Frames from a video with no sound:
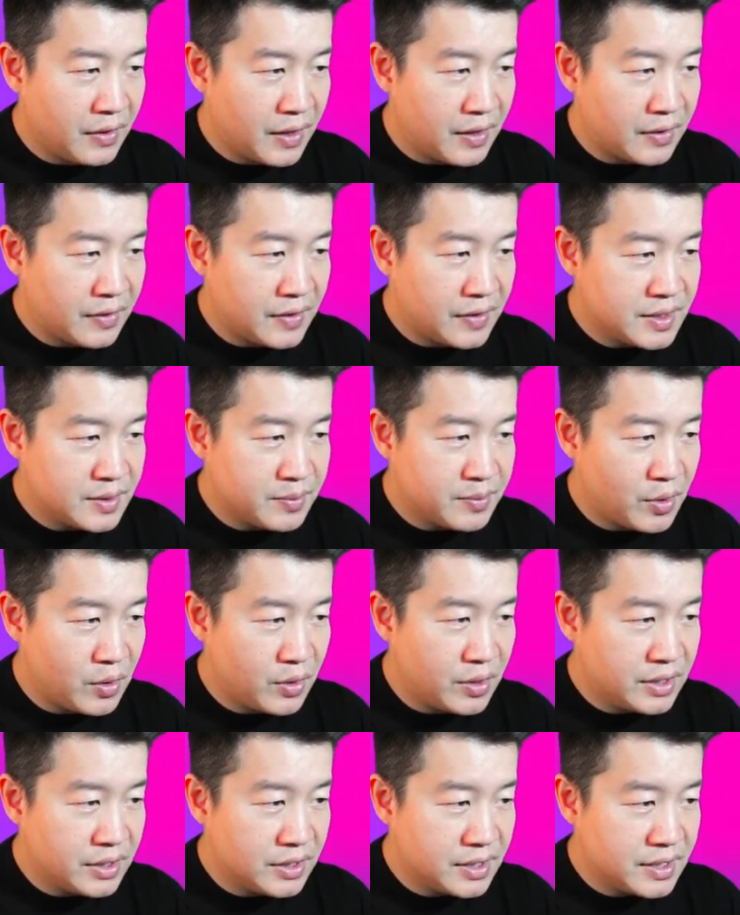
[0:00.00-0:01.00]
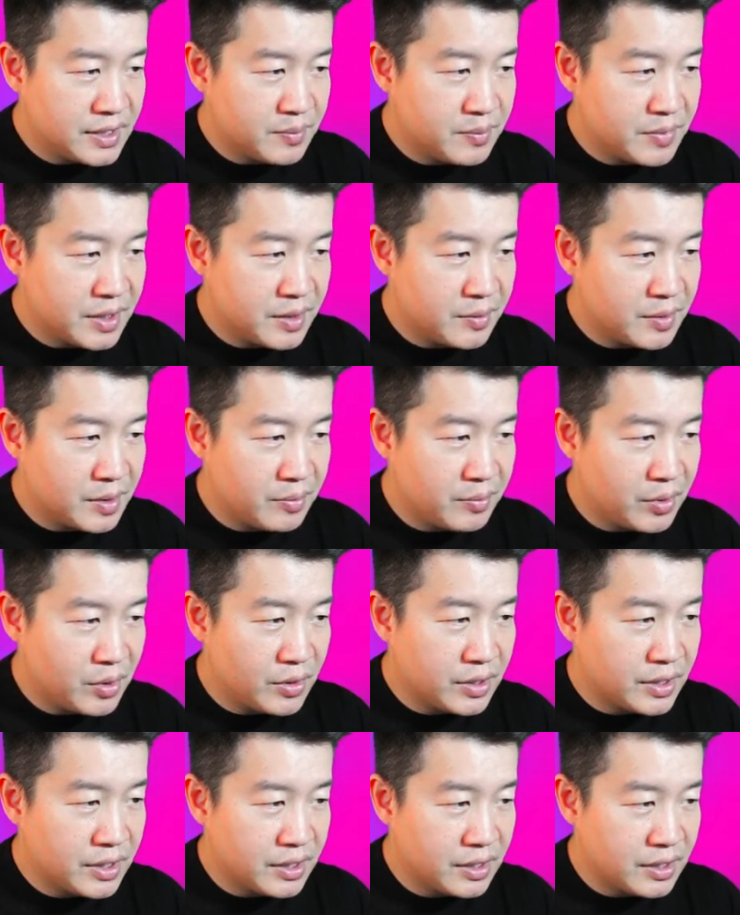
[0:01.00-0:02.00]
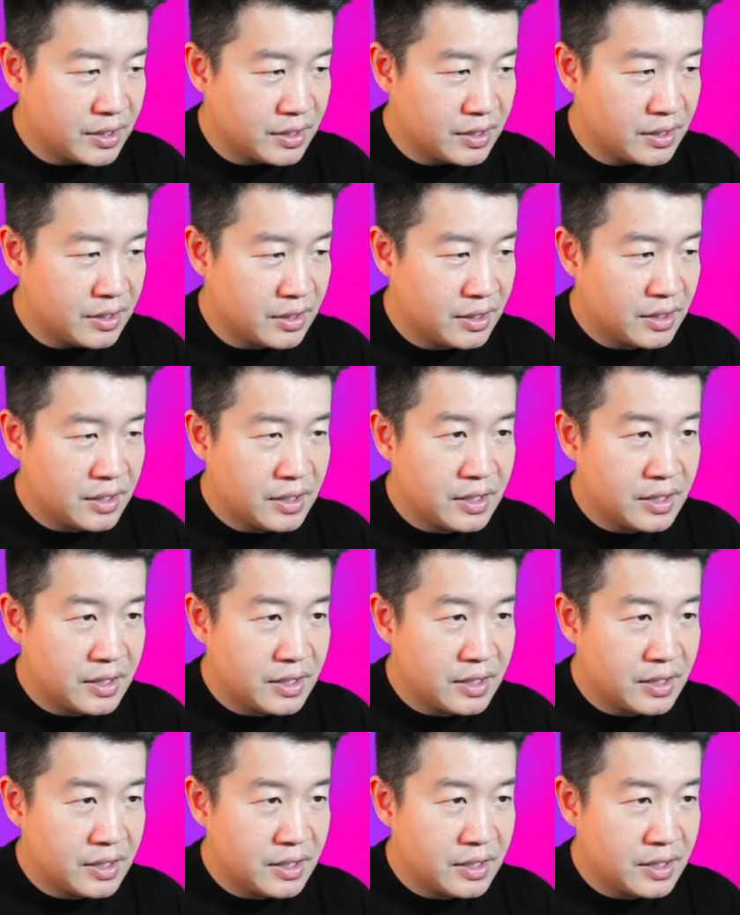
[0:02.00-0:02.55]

then this point, this minimum point here,